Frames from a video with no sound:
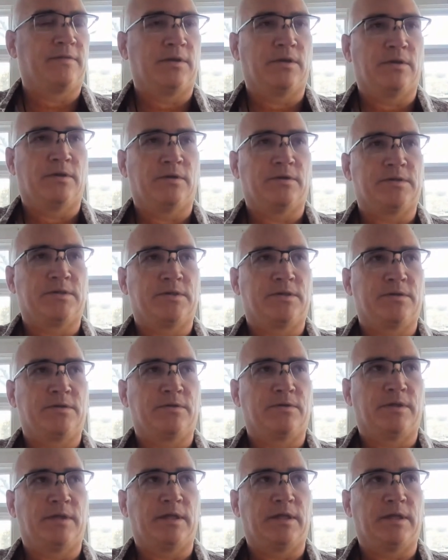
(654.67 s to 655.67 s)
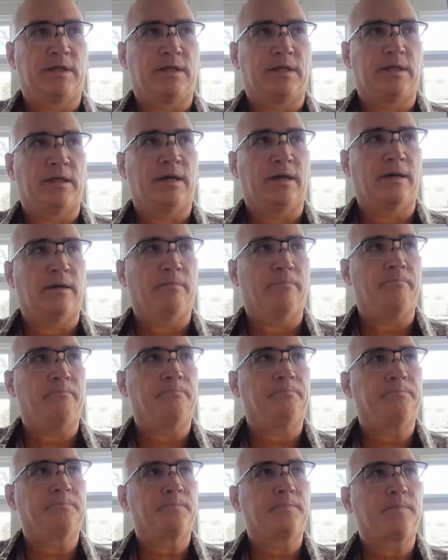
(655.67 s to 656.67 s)
to the um,
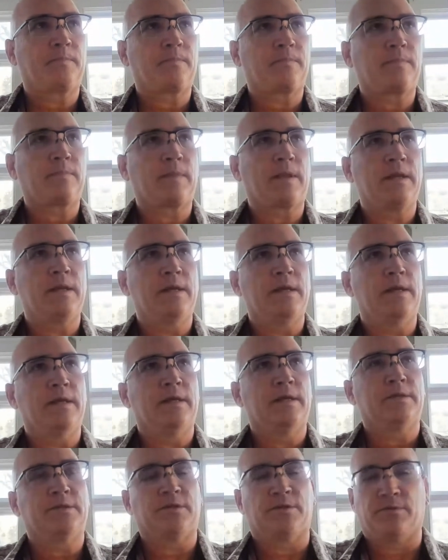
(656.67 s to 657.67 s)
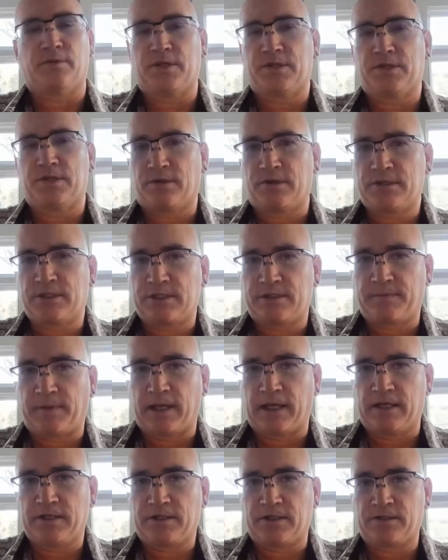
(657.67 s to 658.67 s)
to the resources page on
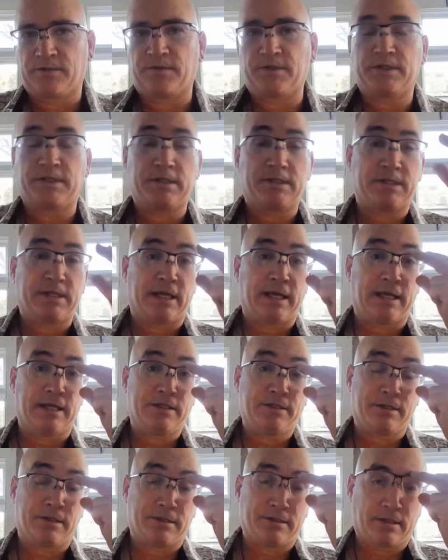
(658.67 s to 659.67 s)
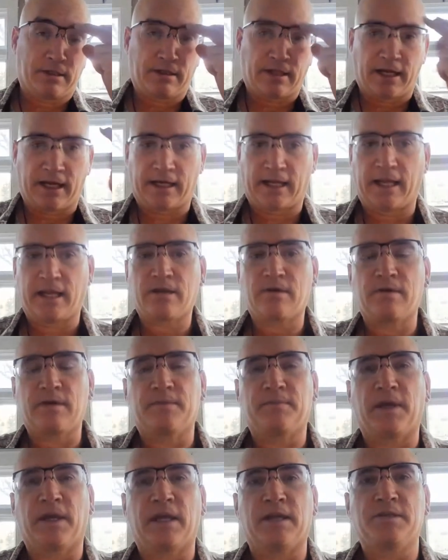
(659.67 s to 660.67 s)
Twisted Sage, there's a light anchoring
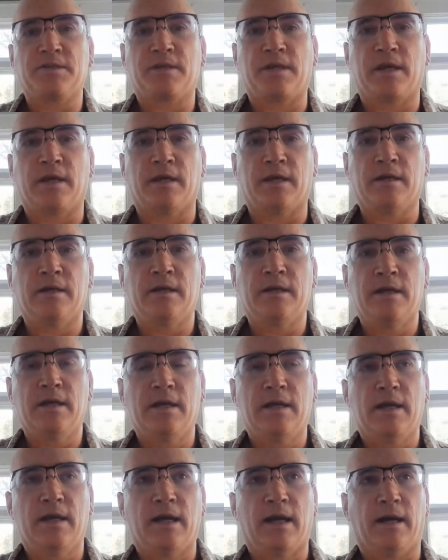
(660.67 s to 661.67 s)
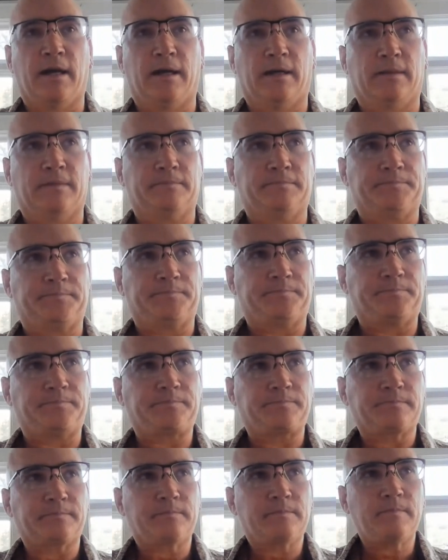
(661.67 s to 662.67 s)
page there. Um,
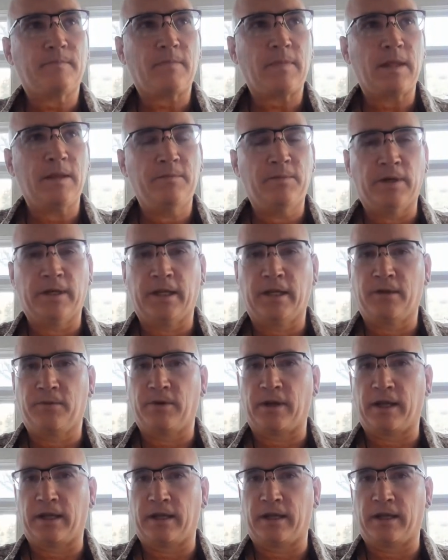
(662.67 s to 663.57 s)
but anyway,